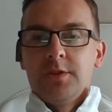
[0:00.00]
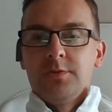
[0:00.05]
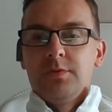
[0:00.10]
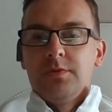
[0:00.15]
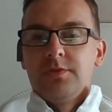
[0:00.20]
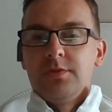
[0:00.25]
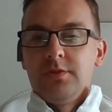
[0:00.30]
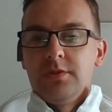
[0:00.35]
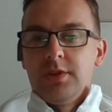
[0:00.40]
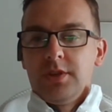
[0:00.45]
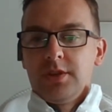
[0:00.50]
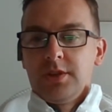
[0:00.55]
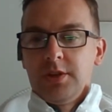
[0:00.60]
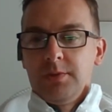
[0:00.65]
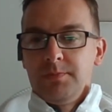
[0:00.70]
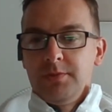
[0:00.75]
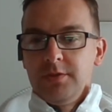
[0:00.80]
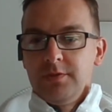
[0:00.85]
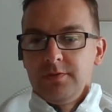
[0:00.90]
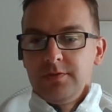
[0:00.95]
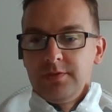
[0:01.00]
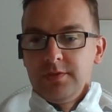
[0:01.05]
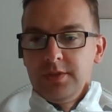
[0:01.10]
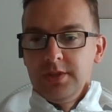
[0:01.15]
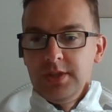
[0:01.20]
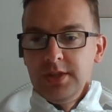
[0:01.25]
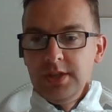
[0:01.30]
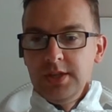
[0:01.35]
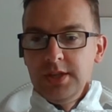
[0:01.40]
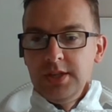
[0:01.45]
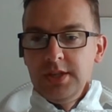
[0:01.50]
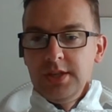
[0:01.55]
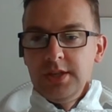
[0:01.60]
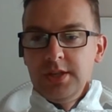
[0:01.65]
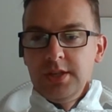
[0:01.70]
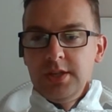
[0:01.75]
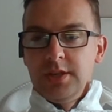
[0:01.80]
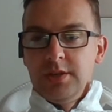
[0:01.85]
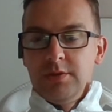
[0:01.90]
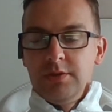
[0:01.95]
because we've still got a couple of
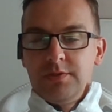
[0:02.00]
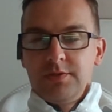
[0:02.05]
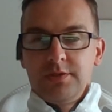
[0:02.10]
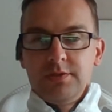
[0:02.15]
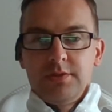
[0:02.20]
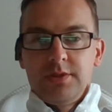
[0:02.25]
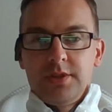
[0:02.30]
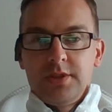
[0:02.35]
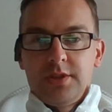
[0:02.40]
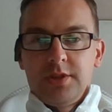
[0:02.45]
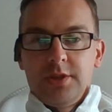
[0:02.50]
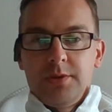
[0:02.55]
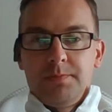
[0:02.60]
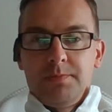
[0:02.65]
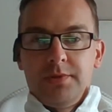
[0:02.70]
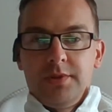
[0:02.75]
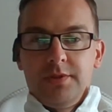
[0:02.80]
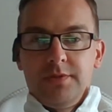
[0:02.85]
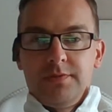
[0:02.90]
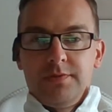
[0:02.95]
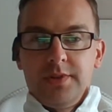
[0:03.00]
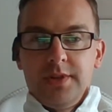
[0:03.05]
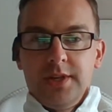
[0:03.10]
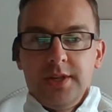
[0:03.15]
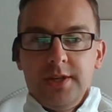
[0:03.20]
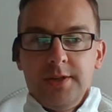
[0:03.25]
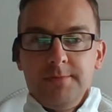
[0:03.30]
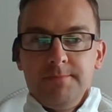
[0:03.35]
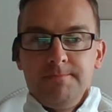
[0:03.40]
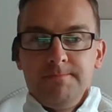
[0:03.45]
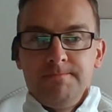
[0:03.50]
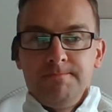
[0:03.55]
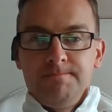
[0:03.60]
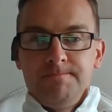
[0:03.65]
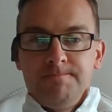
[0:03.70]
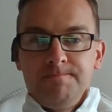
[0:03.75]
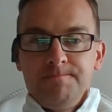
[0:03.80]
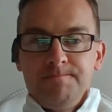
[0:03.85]
we've still got a couple of um,